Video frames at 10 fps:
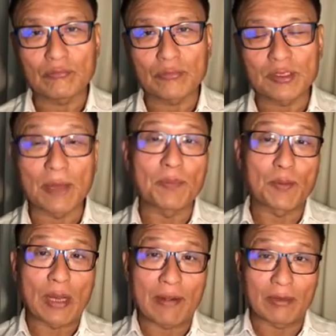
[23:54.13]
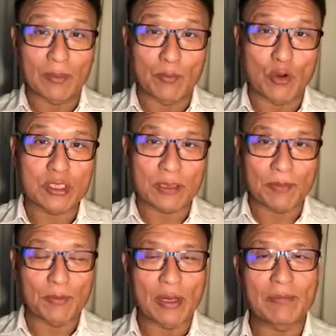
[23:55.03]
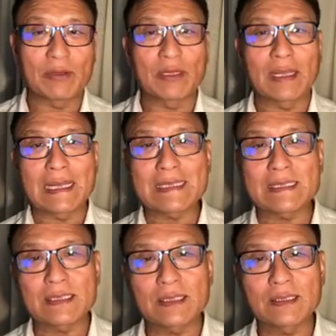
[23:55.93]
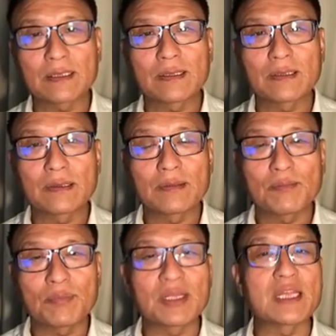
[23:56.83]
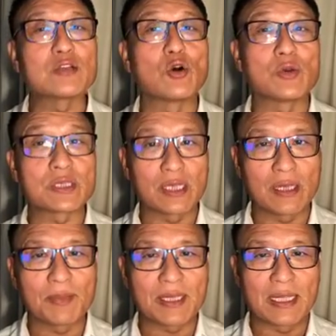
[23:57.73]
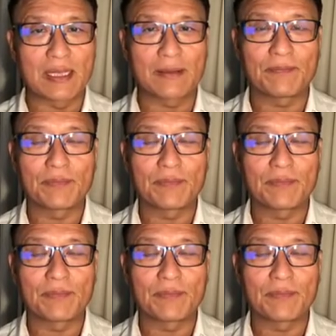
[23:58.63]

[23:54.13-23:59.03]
Some people have a little more, some people have a little less, but there's always a limit there.